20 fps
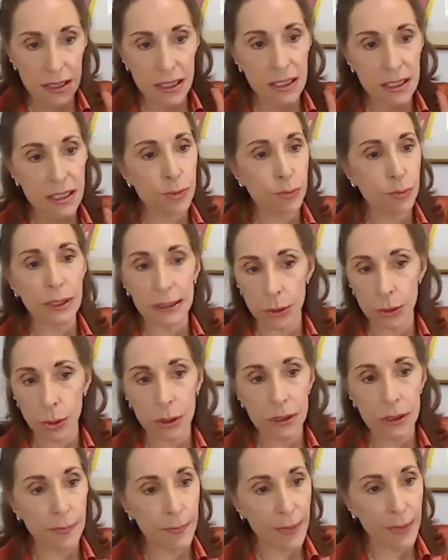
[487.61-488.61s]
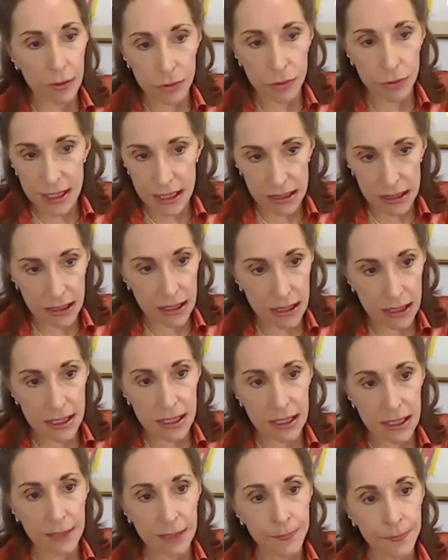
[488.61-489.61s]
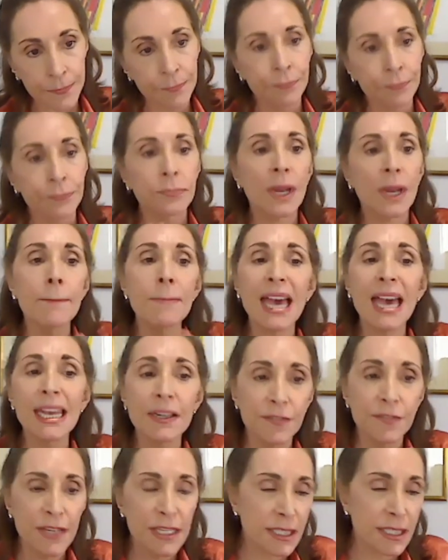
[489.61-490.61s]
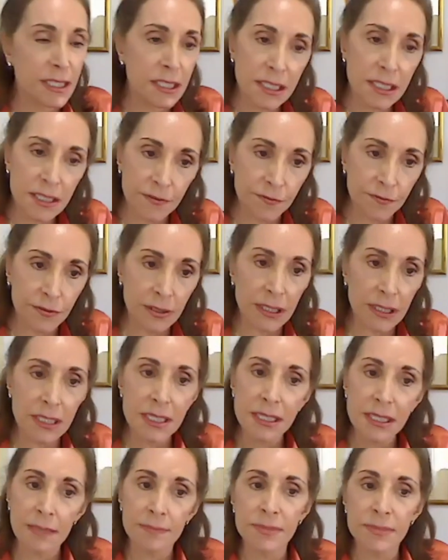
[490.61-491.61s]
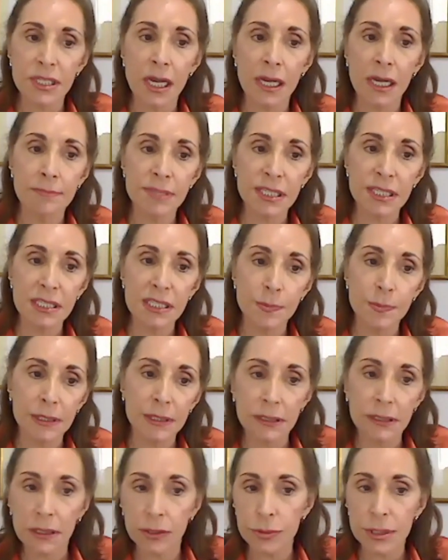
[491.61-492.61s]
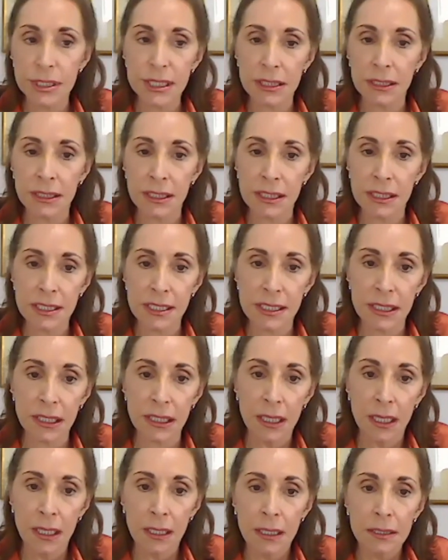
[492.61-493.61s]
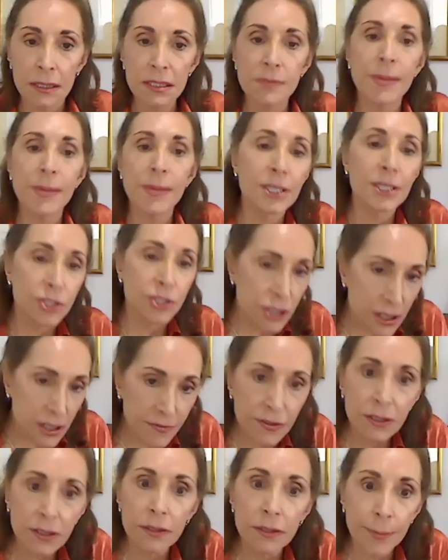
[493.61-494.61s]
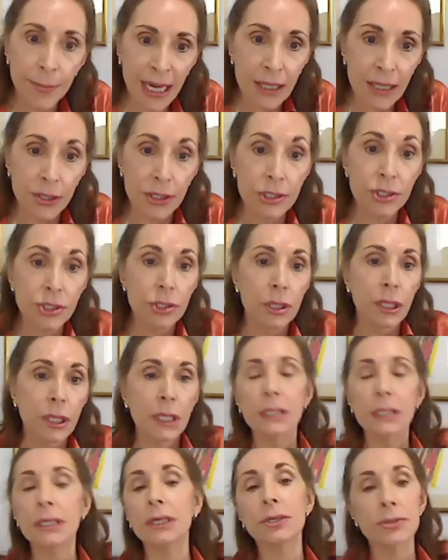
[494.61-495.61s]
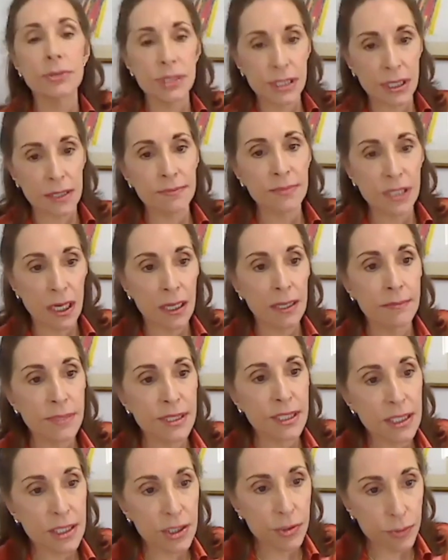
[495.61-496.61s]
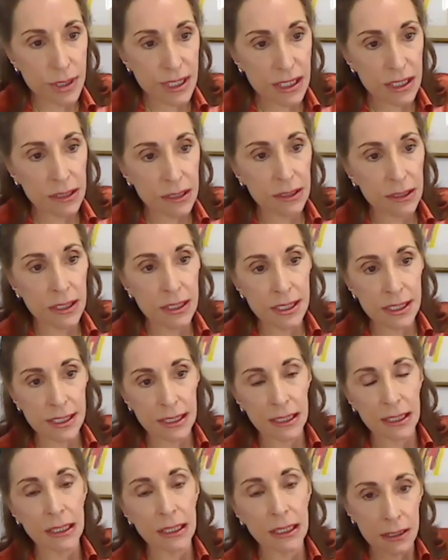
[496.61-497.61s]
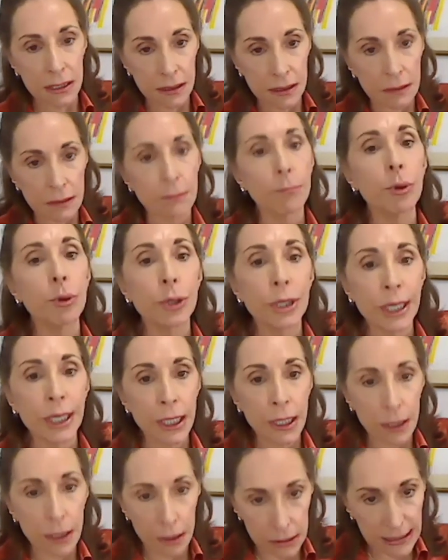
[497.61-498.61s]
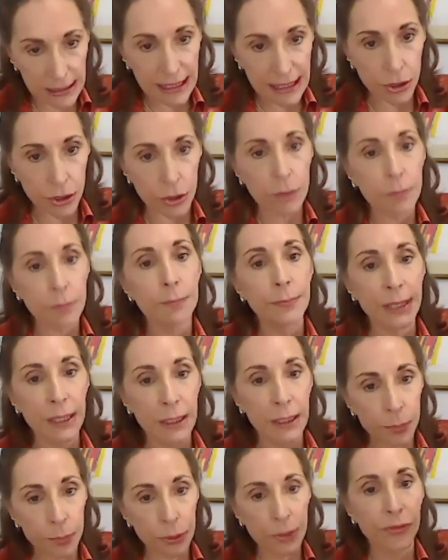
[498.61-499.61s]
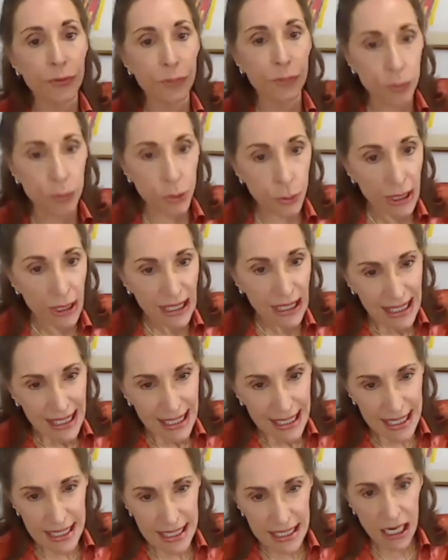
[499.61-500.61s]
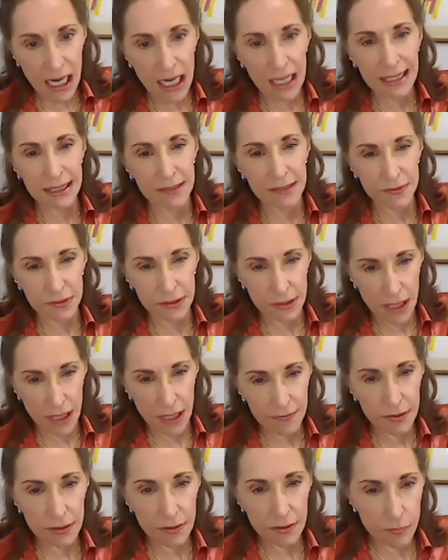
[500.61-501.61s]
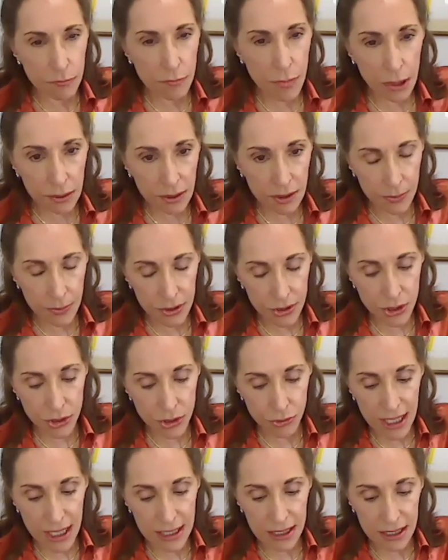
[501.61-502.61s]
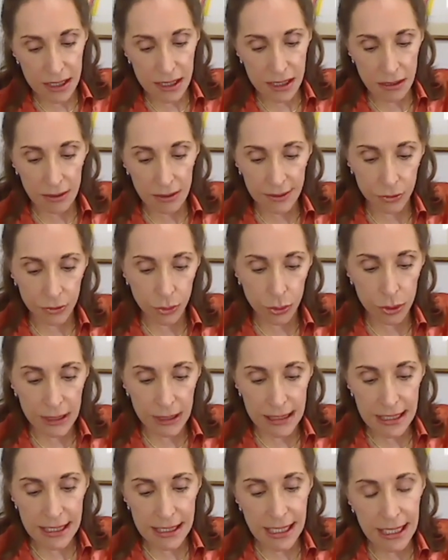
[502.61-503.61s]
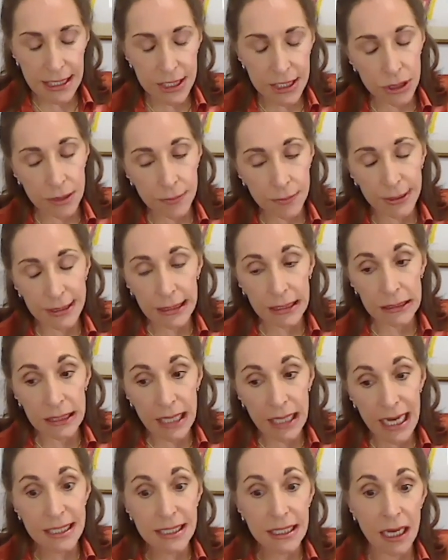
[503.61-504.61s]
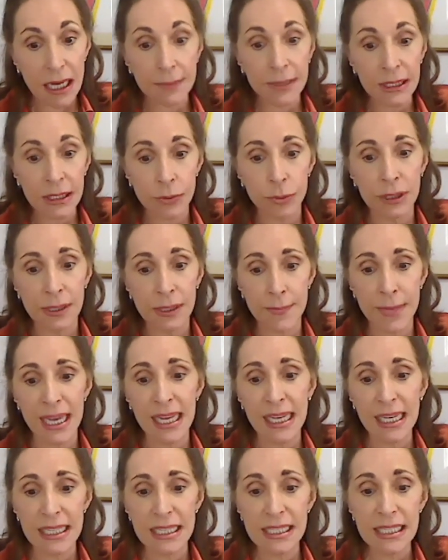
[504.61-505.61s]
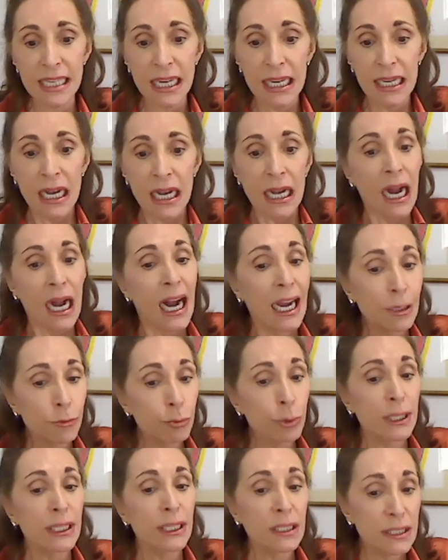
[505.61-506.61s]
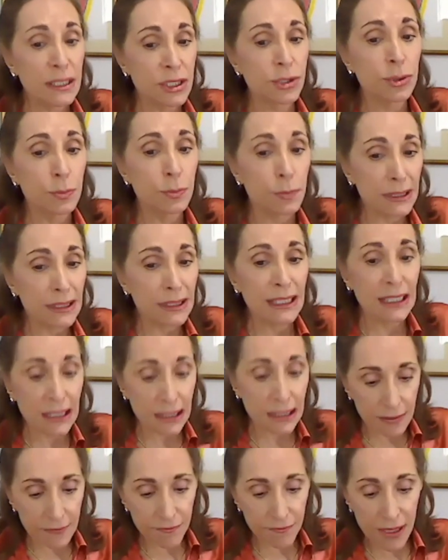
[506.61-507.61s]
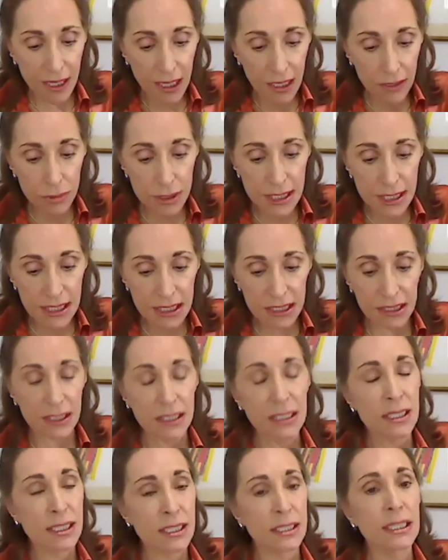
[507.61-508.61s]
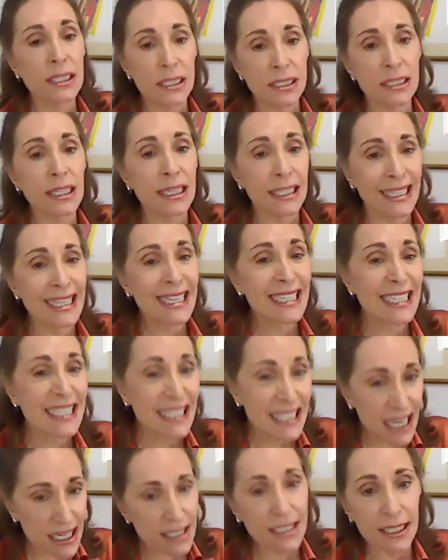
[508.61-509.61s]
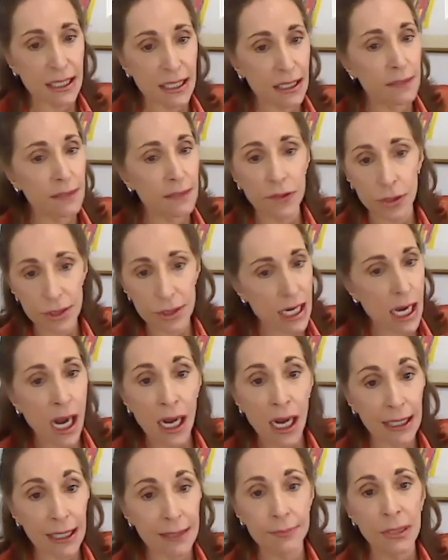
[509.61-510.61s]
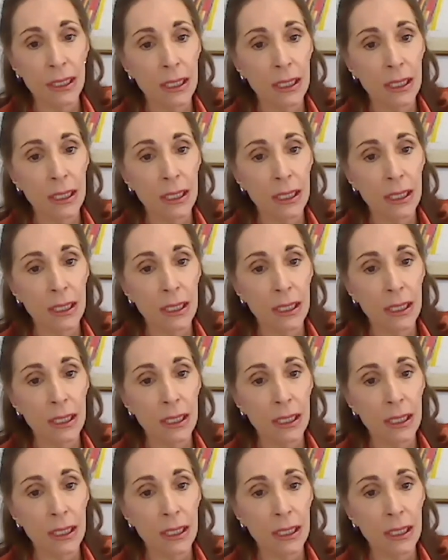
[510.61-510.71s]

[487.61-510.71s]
It's really all about resiliency, manifested differently. Sometimes it's building resiliency to manage a difficult marriage. Sometimes it's resiliency in putting a leader being put through this kind of level of multiple stresses on their organization. But the last comment I want to make is, I really do believe that resiliency is the necessity of our time.